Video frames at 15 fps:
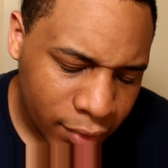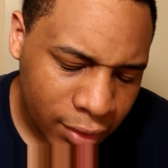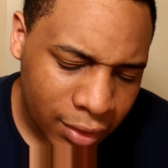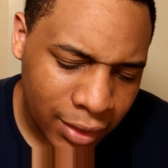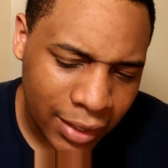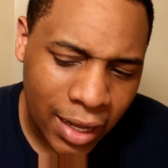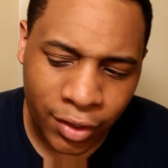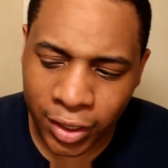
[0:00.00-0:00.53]

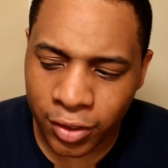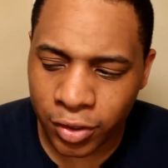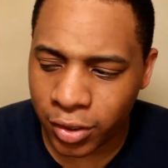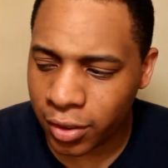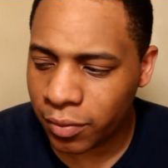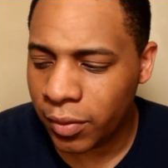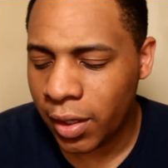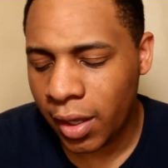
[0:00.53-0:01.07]
and I'll get
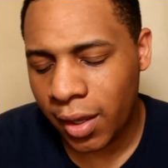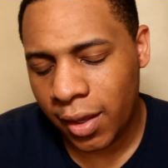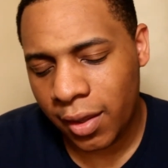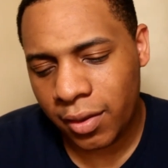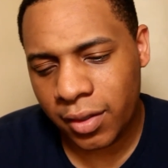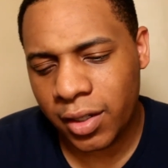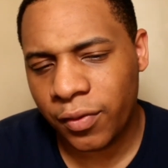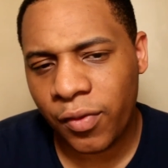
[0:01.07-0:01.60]
into
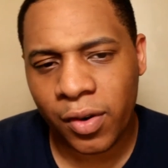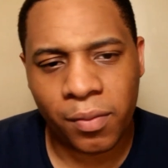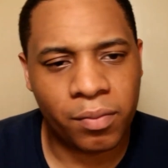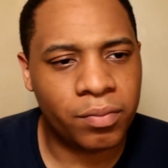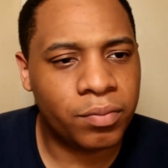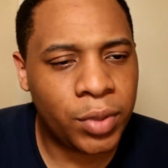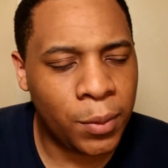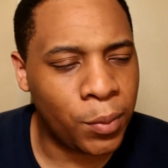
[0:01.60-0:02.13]
the different
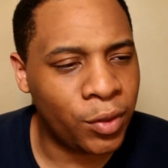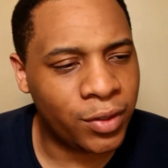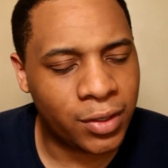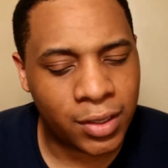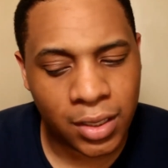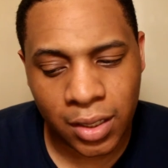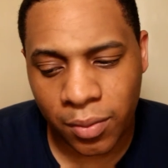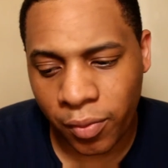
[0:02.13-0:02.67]
people on the
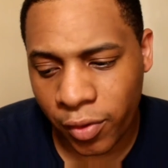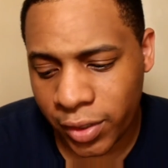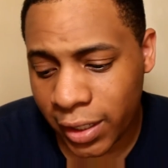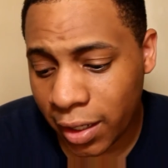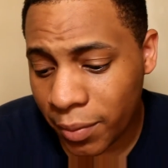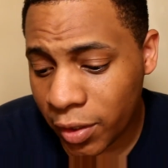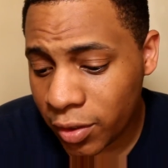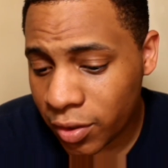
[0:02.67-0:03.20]
team for a
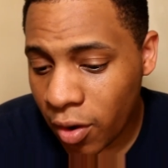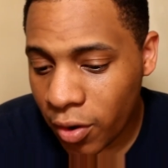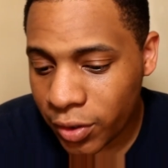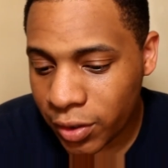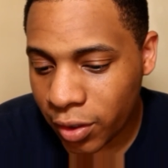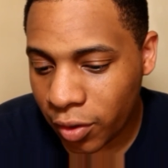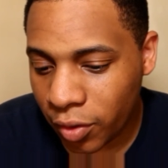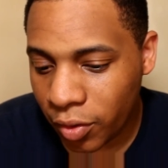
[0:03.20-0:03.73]
second, but there's
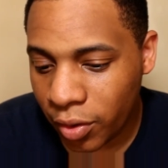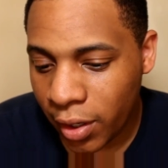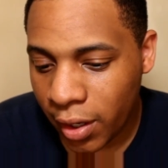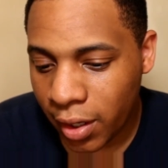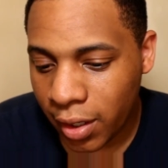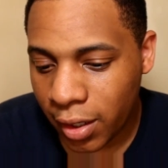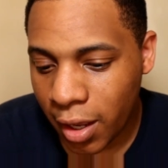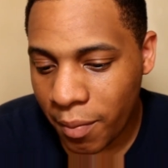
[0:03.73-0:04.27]
also
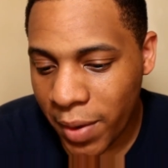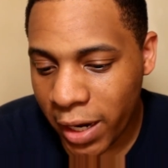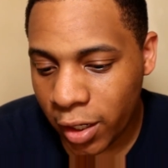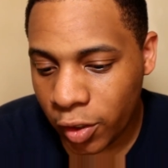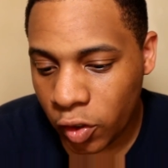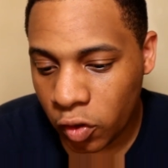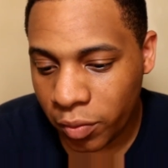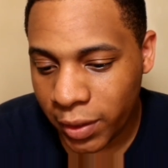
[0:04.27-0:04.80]
a
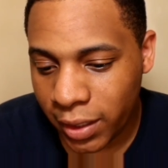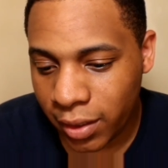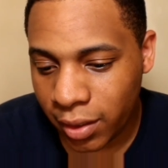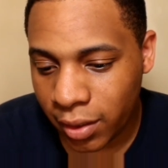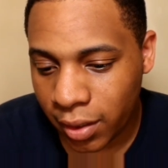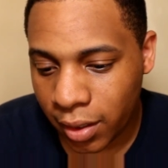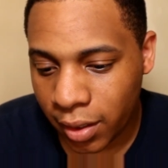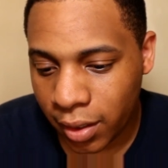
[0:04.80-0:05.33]
metahuman